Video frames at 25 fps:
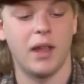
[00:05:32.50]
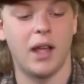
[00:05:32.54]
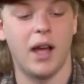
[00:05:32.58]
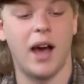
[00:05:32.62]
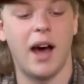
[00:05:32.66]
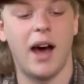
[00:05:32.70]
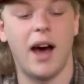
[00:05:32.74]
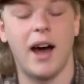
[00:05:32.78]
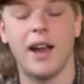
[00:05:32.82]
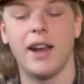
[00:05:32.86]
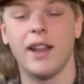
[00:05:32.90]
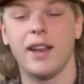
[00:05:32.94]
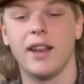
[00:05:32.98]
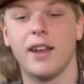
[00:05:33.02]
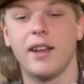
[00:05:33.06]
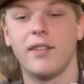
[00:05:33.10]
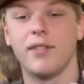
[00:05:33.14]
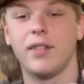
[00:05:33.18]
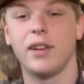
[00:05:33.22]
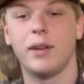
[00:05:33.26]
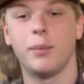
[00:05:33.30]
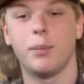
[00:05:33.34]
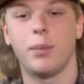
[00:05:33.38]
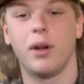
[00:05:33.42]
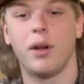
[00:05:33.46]
I didn't have
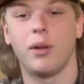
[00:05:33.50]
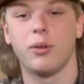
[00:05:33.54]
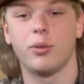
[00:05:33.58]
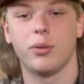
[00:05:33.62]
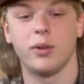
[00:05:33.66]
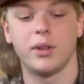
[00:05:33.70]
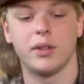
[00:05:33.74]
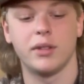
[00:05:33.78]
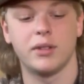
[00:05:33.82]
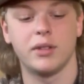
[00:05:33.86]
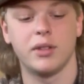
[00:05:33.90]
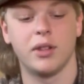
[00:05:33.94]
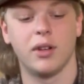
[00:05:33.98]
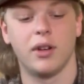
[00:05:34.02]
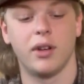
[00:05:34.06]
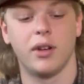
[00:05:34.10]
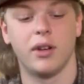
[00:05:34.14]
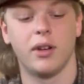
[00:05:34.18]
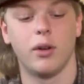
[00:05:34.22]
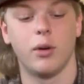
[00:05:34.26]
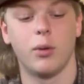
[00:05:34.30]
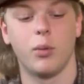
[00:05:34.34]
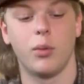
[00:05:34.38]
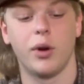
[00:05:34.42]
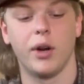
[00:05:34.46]
any problems with this gun.
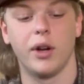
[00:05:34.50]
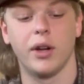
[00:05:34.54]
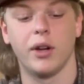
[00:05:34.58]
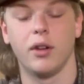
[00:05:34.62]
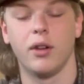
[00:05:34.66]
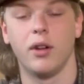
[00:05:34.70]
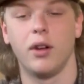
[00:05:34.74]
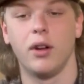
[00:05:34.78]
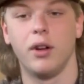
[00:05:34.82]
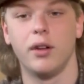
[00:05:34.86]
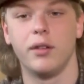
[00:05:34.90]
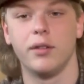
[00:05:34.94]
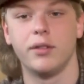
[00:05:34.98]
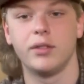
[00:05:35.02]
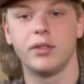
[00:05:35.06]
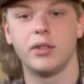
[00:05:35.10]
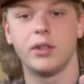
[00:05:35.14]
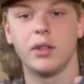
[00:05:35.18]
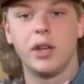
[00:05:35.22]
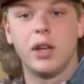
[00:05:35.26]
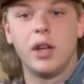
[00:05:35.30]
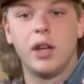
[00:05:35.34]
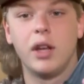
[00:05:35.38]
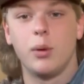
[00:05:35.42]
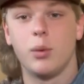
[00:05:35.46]
Wearing gloves,
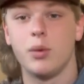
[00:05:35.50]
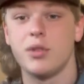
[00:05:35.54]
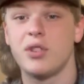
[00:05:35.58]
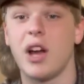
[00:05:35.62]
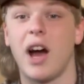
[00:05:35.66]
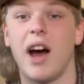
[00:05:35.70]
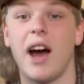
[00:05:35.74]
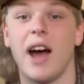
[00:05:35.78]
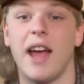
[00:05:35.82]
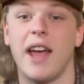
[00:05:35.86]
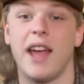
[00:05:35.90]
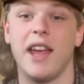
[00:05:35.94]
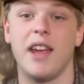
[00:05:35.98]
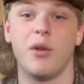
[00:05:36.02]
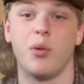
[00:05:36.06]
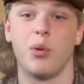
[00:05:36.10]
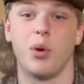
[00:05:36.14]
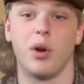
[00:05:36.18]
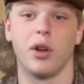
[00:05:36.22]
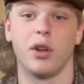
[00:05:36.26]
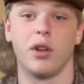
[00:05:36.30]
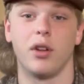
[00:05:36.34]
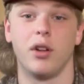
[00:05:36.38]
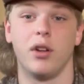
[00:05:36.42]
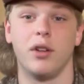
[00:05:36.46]
which I hate
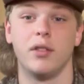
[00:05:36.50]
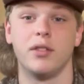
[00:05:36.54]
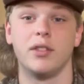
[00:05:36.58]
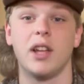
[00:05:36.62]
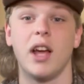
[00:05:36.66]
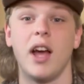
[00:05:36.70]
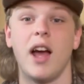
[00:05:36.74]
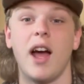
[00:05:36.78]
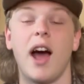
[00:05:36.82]
wearing gloves.